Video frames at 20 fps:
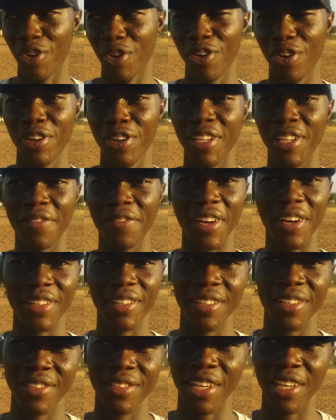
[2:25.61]
all the
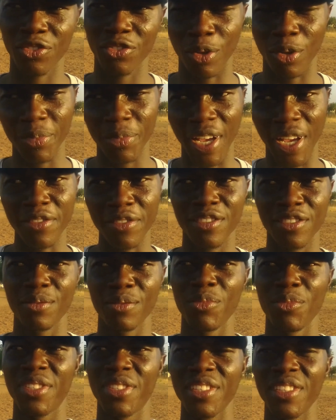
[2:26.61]
factors that sometimes
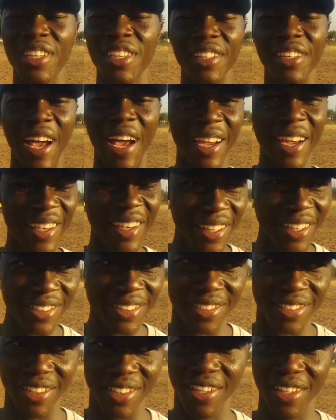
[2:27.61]
mitigate
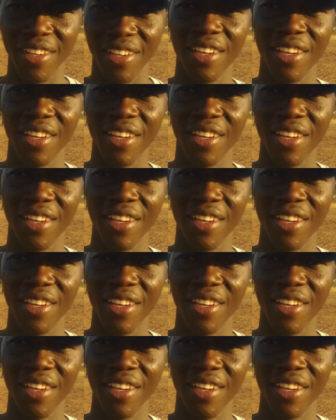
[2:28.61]
against